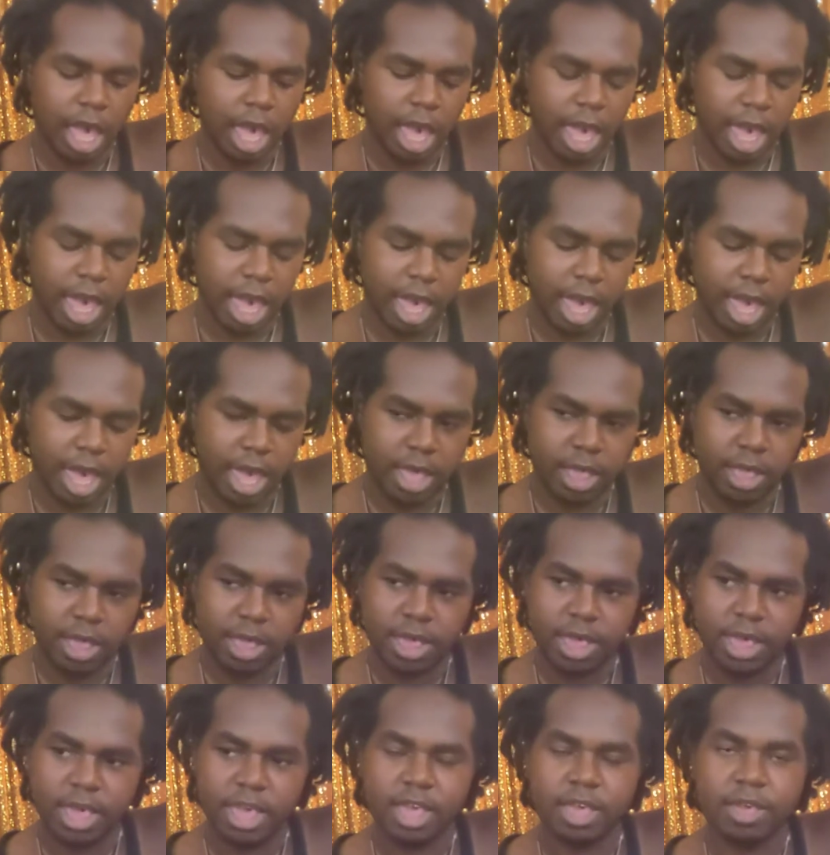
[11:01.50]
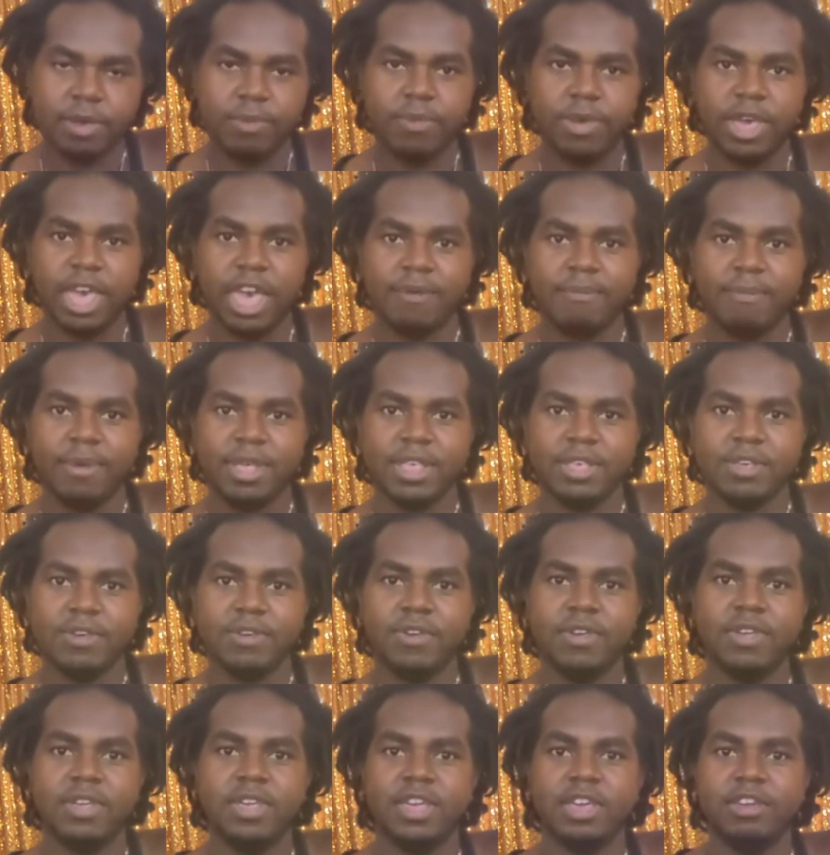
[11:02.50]
And we got my
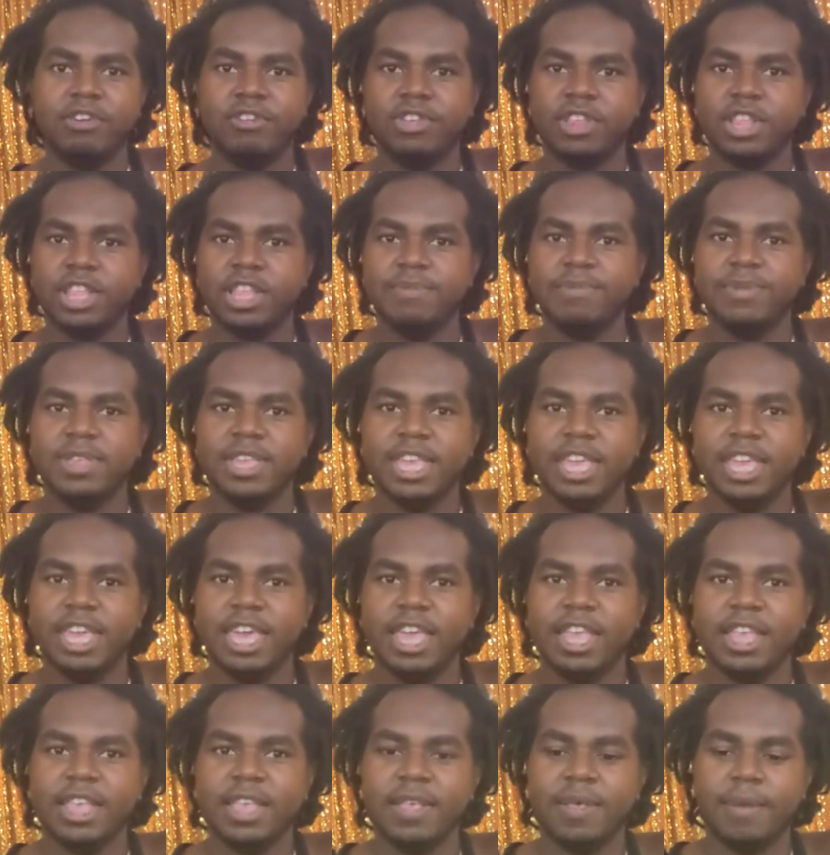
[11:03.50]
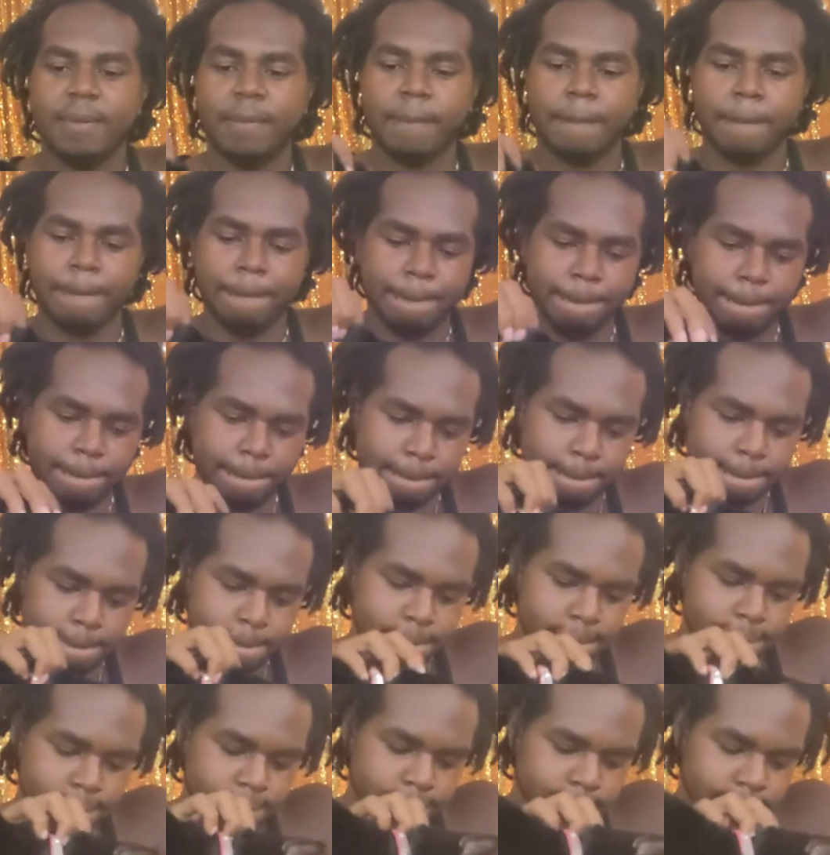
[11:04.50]
little, here's Clipsy again.
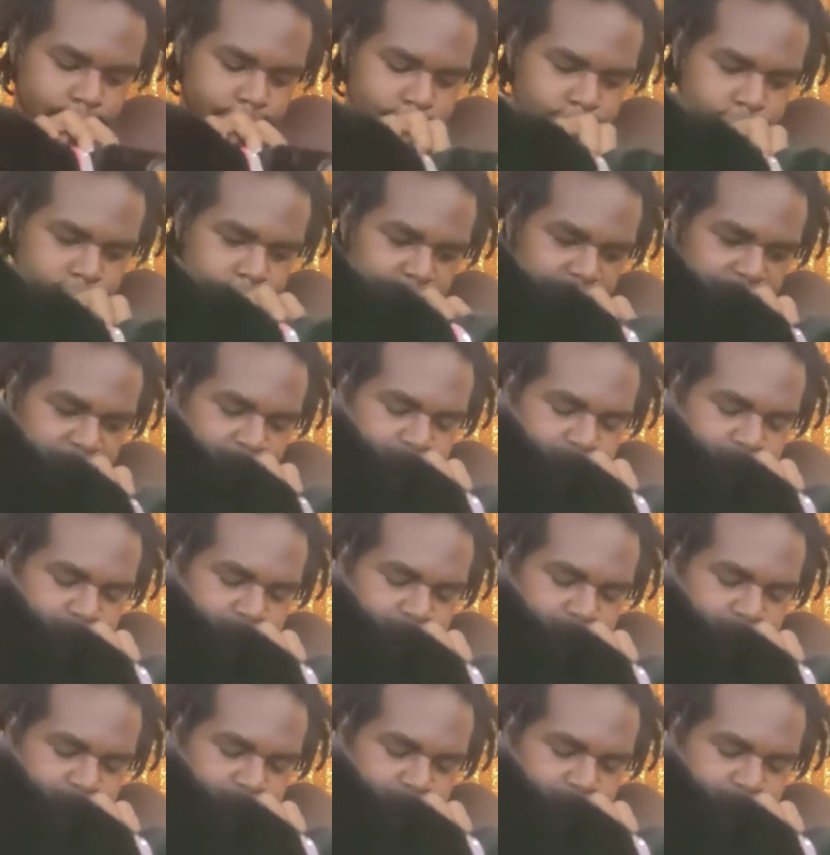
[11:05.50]
It's